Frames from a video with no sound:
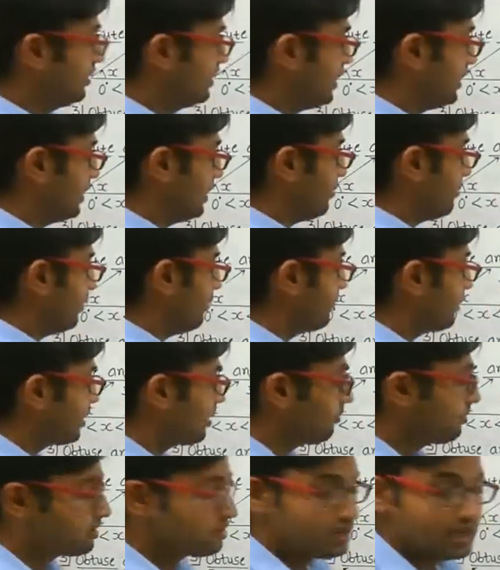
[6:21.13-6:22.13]
then it will
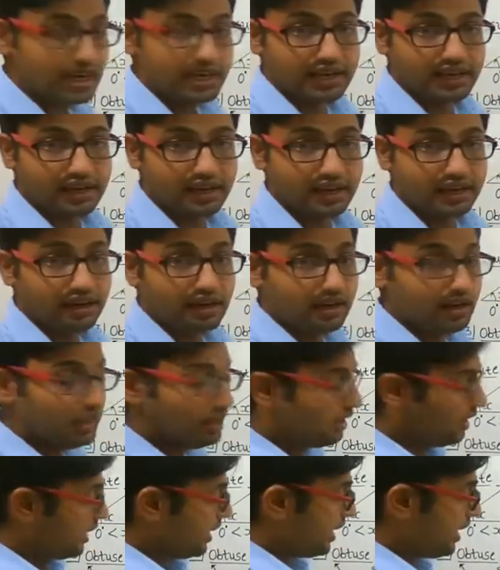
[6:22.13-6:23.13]
become a straight angle,
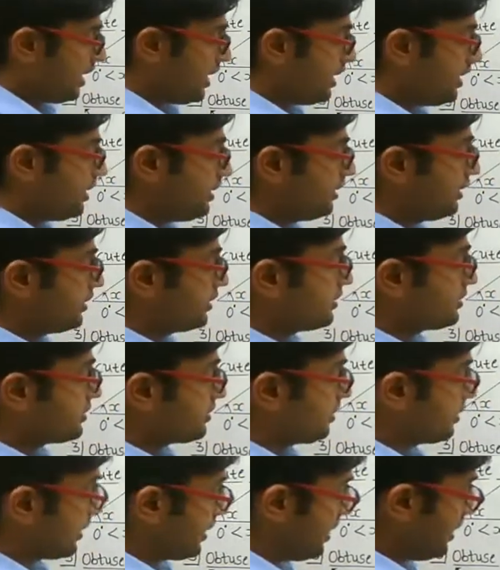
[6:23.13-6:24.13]
and it is
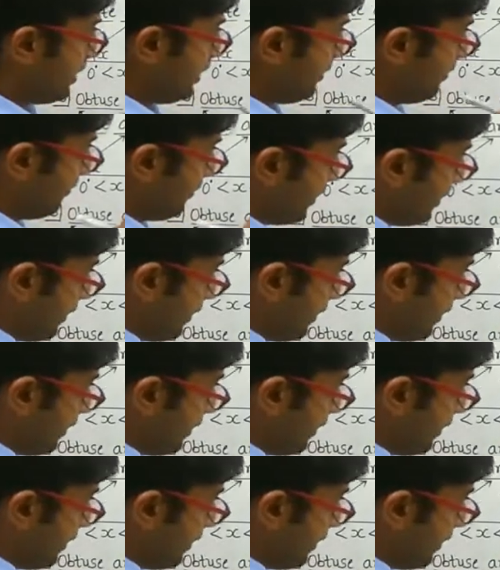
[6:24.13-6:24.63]
again we